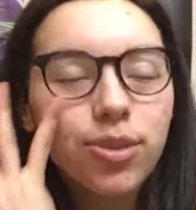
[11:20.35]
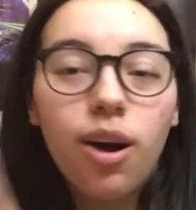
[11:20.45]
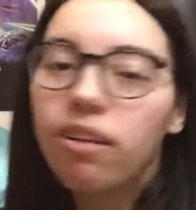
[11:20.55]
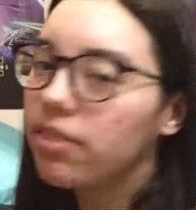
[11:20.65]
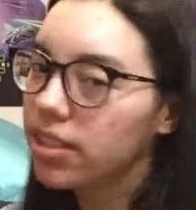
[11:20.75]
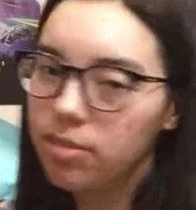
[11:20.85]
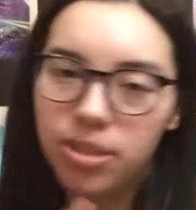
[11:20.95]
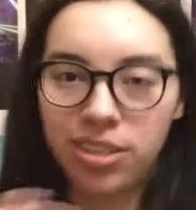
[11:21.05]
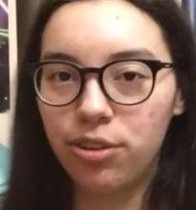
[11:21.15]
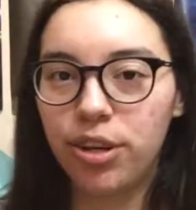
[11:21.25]
So obviously
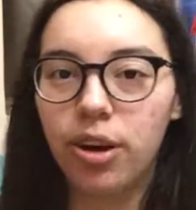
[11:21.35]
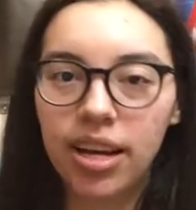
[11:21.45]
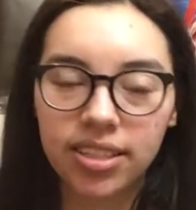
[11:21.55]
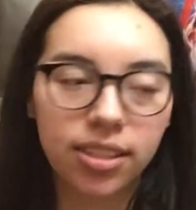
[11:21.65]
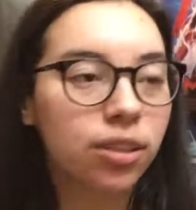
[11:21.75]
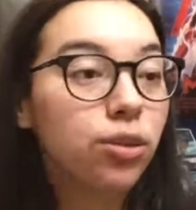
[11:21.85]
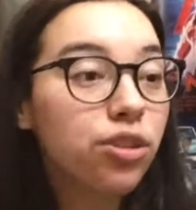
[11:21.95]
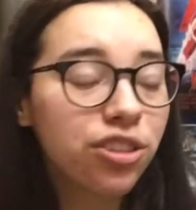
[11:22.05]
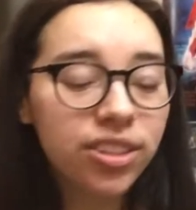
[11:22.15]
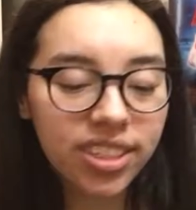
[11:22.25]
Mysterio has his
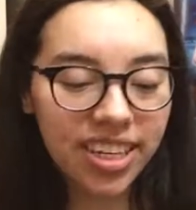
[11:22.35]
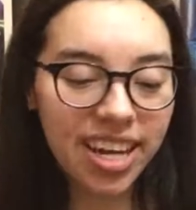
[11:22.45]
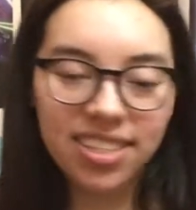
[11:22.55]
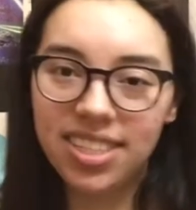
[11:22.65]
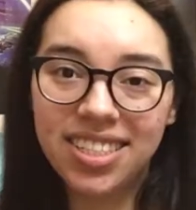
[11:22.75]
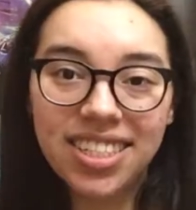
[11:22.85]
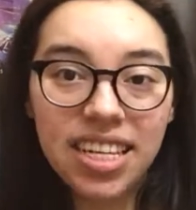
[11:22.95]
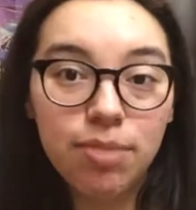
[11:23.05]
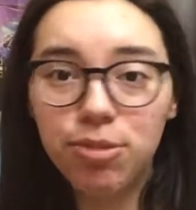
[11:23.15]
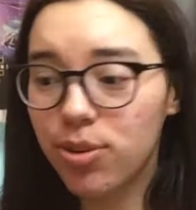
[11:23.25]
illusions and he has this
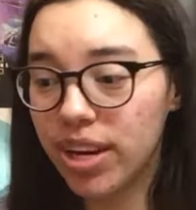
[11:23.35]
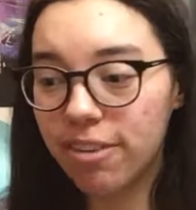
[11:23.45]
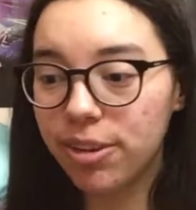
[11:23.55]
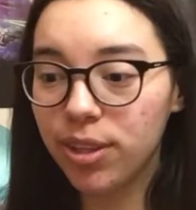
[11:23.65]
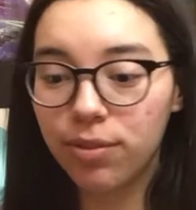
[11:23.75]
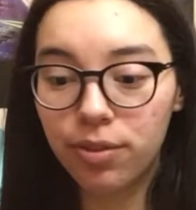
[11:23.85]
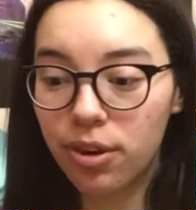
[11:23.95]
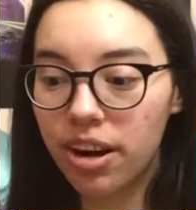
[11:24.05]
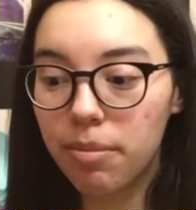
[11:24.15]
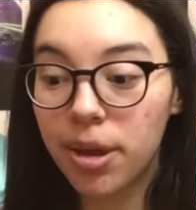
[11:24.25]
team doing everything
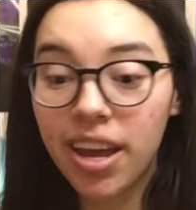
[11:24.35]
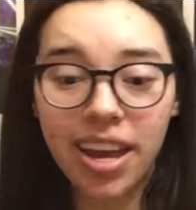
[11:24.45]
for him.